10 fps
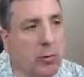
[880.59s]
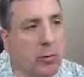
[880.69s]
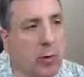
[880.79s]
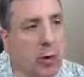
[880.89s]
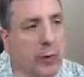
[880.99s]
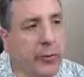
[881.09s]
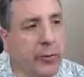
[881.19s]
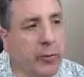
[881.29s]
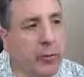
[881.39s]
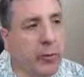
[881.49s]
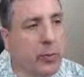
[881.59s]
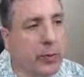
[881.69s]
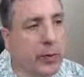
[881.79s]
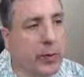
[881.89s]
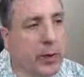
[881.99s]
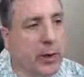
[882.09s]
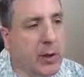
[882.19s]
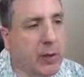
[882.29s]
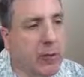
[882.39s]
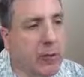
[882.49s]
1, 2, 3,
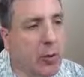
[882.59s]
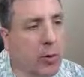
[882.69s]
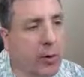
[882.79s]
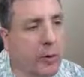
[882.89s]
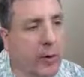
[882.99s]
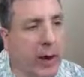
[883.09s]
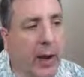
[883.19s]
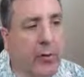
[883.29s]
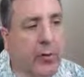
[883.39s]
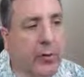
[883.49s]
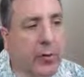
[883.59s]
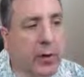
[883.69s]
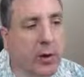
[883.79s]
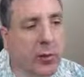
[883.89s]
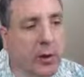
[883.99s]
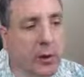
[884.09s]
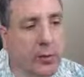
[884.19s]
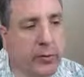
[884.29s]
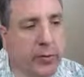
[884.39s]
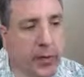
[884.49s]
4, 5, 6, and
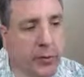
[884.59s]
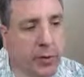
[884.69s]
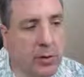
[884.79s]
7.